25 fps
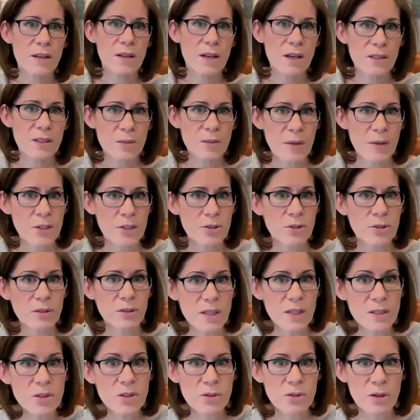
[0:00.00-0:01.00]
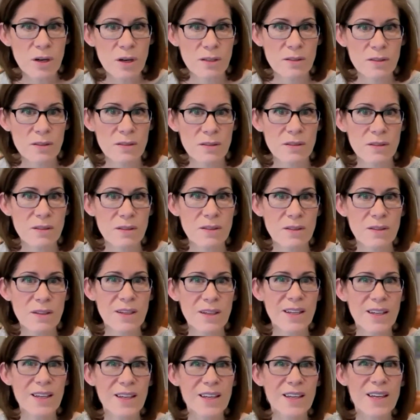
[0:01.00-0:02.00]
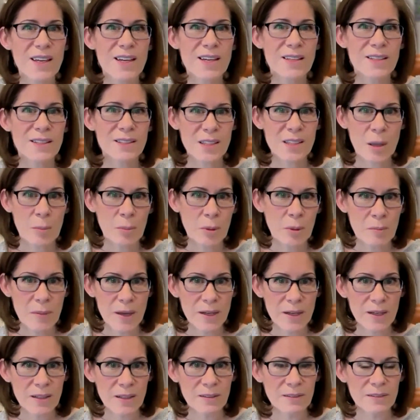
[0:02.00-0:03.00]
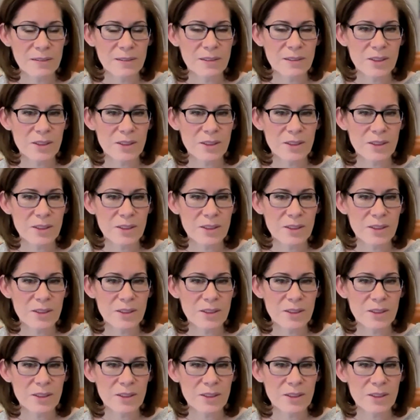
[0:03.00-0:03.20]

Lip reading: a special needs trust is supplementing